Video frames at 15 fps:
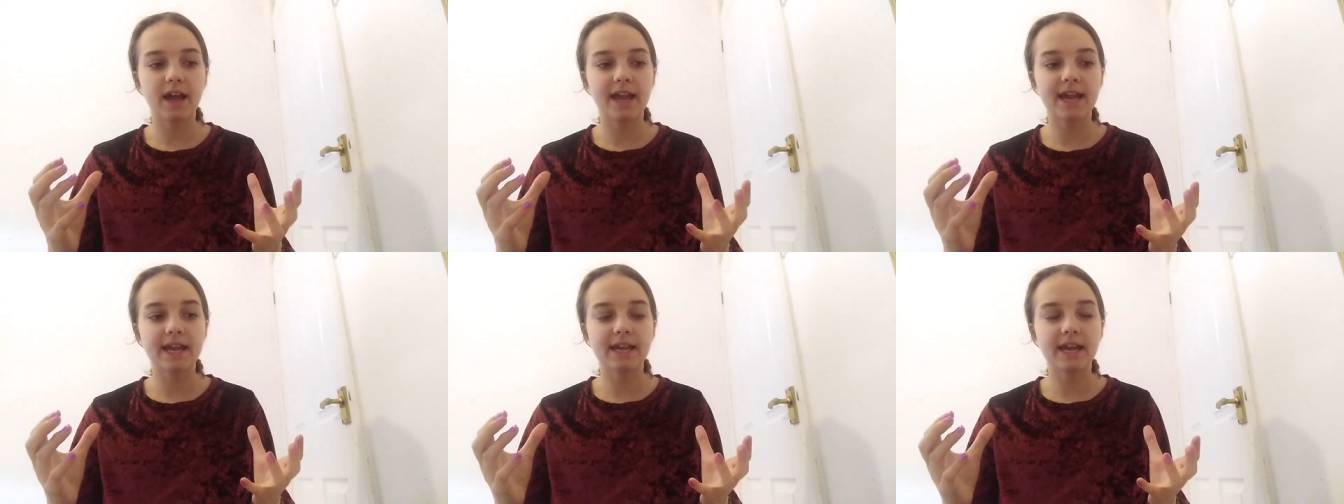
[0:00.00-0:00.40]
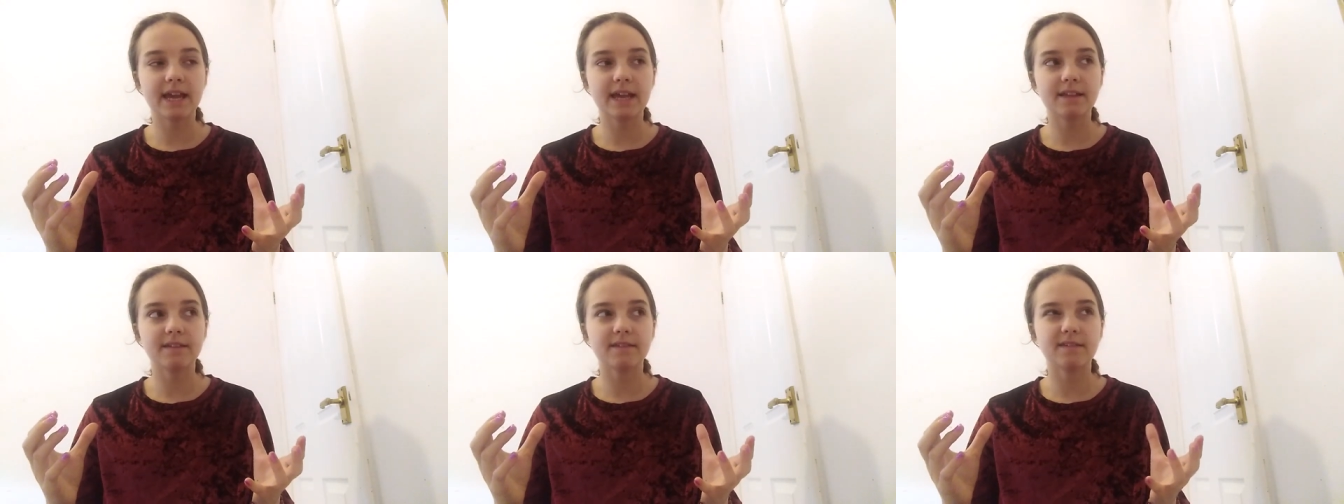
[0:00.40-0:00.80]

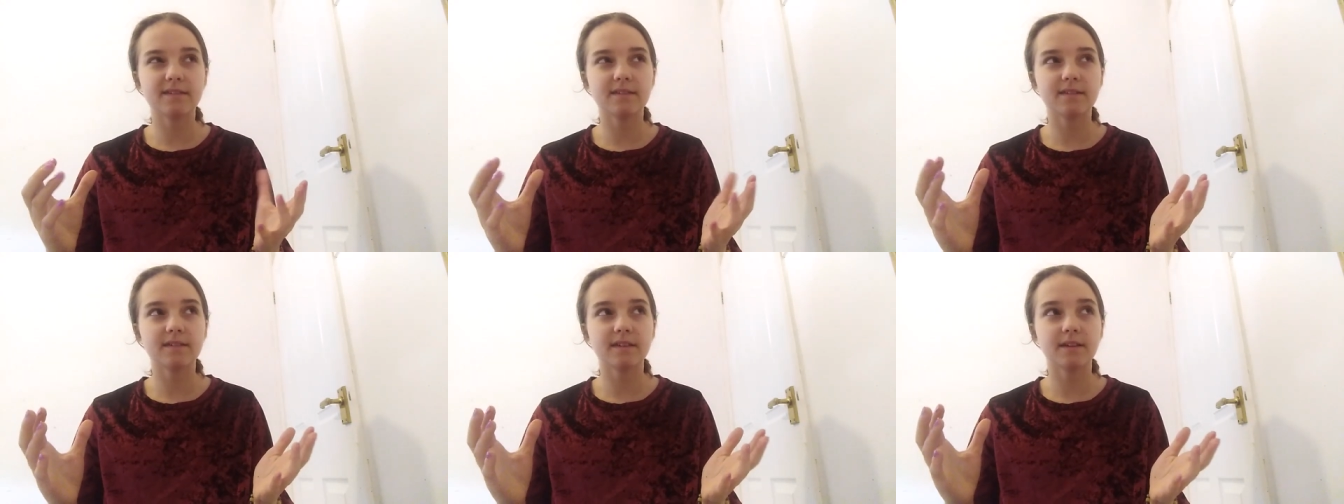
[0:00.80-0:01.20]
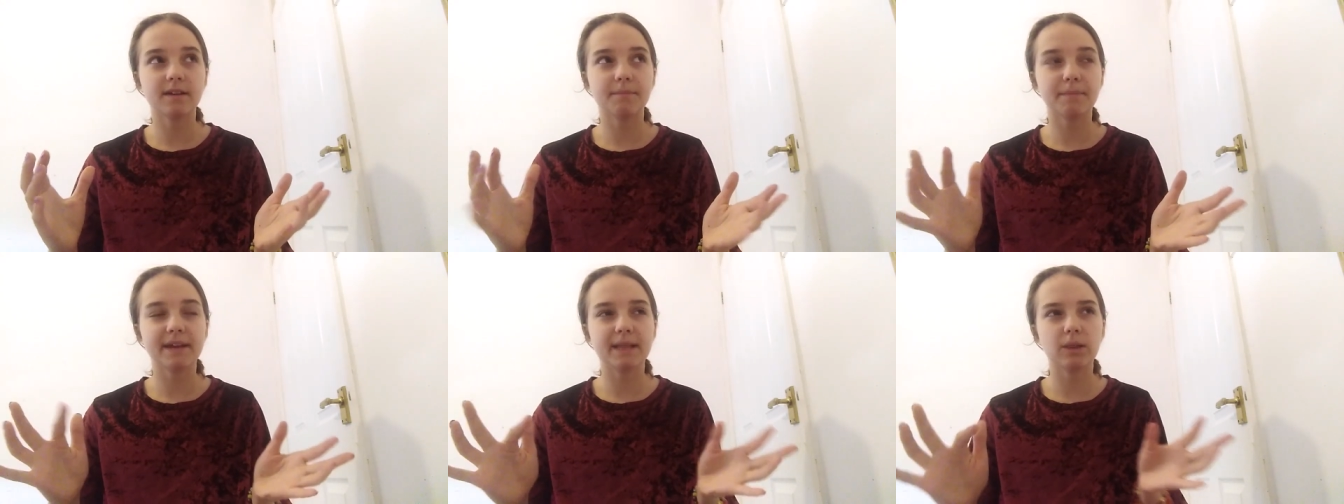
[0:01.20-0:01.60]
it
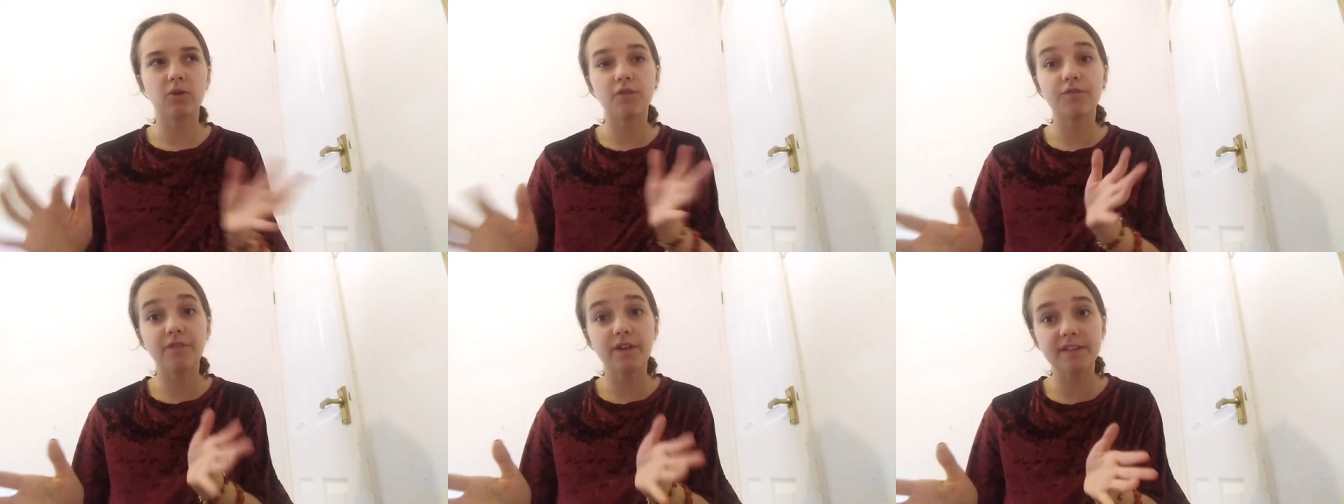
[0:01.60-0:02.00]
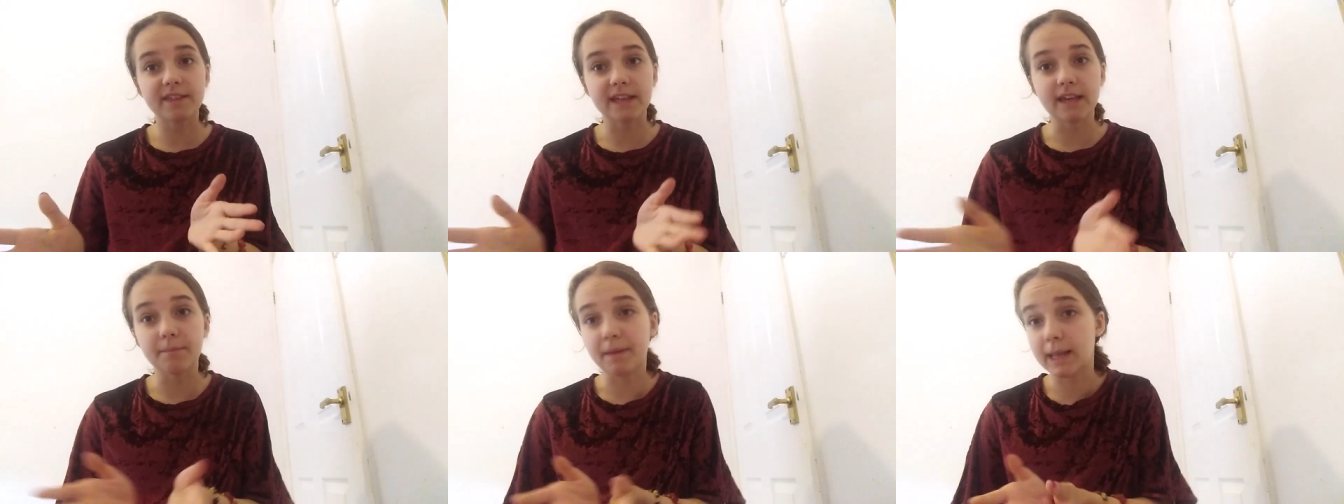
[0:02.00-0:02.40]
may look
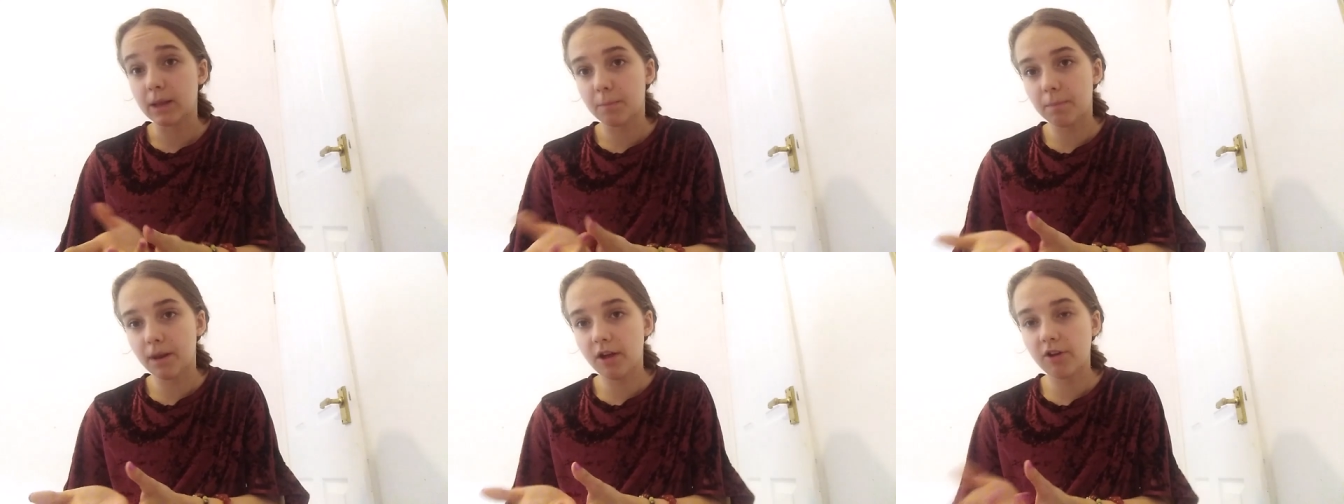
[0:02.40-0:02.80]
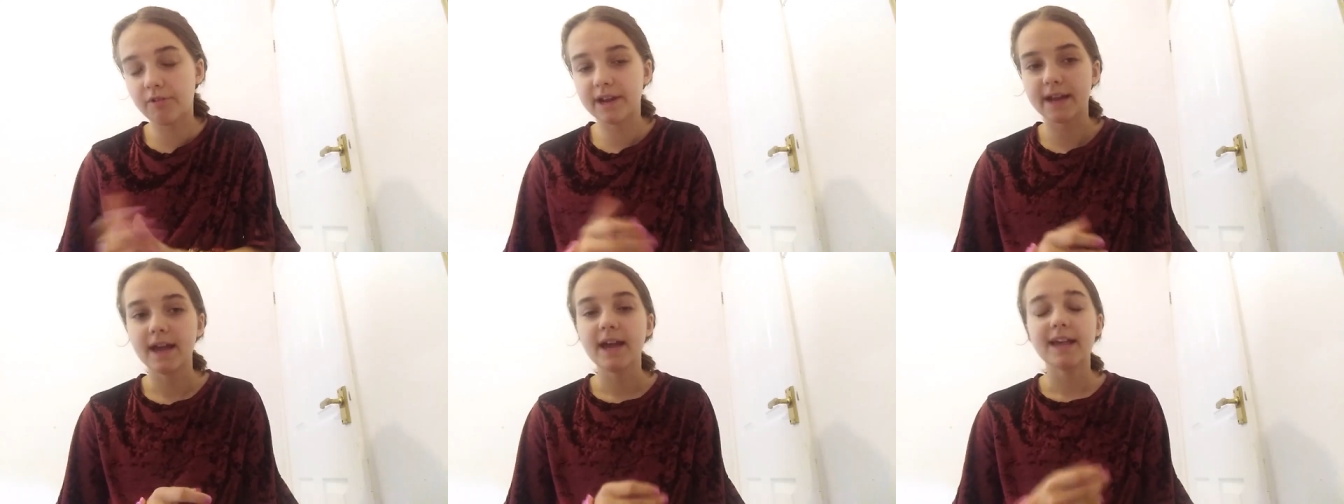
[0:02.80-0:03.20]
fuzzy, it may look blurry.